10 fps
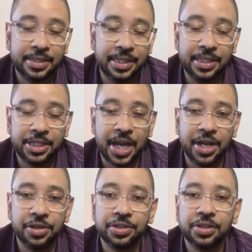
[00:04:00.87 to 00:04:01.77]

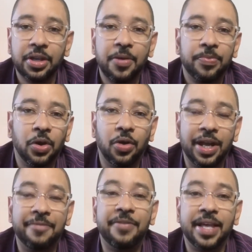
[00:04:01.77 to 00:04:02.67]
shares or
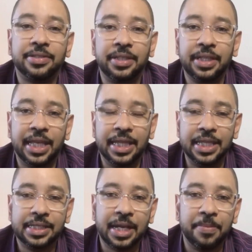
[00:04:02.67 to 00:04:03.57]
investing in
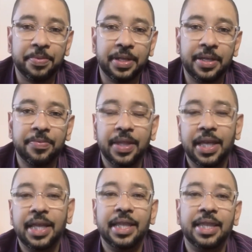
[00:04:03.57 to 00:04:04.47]
this company,
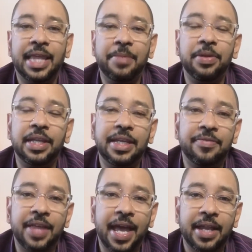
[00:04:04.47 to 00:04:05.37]
they
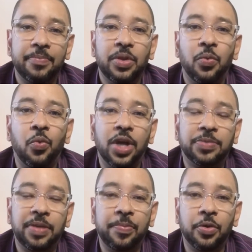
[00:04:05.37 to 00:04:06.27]
believe that once
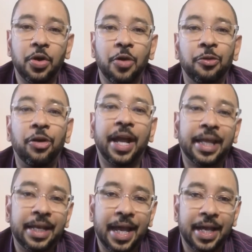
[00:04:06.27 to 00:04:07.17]
people
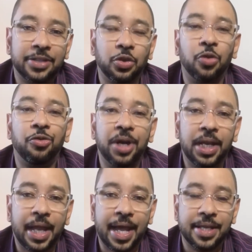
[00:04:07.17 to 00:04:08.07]
recognize or
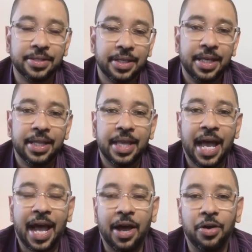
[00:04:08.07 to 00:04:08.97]
realize
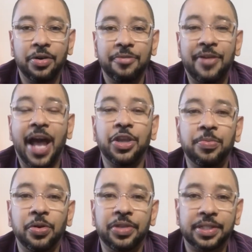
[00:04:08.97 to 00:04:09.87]
how
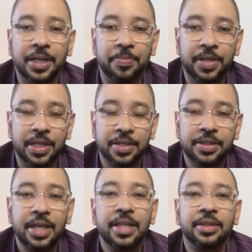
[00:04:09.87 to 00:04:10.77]
valuable this company is,
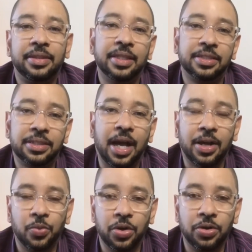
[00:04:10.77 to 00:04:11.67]
the
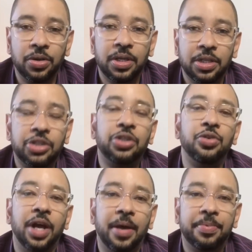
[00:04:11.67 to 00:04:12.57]
stock will shoot
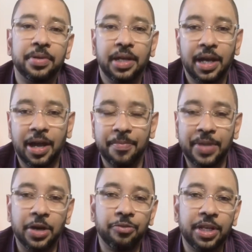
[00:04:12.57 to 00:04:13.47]
up.
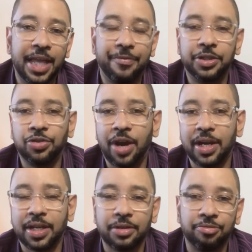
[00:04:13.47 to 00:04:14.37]
They don't really have a
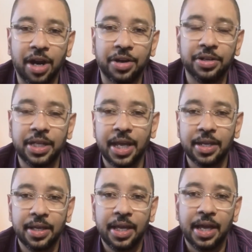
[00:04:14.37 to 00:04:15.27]
track record
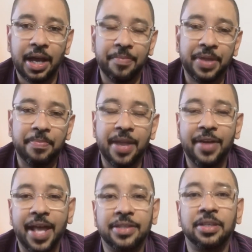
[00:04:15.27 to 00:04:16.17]
yet. They may have
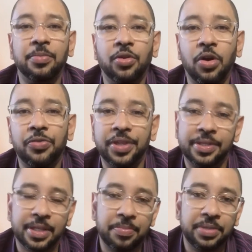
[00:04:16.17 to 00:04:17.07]
had some growth and
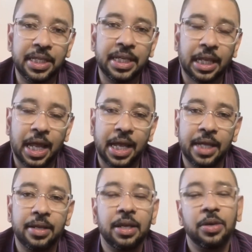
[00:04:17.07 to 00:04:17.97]
some
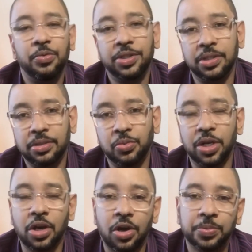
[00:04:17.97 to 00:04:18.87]
decline, which is what
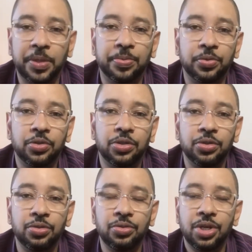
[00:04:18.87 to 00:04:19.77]
caused people
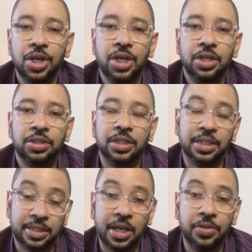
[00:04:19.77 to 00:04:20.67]
to
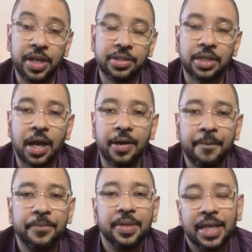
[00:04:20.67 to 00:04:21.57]
sell their stock.
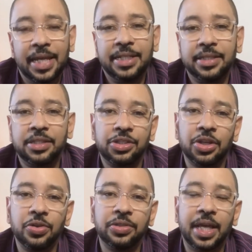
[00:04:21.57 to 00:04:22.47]
It just
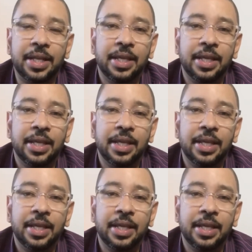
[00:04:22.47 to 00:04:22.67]
shows that,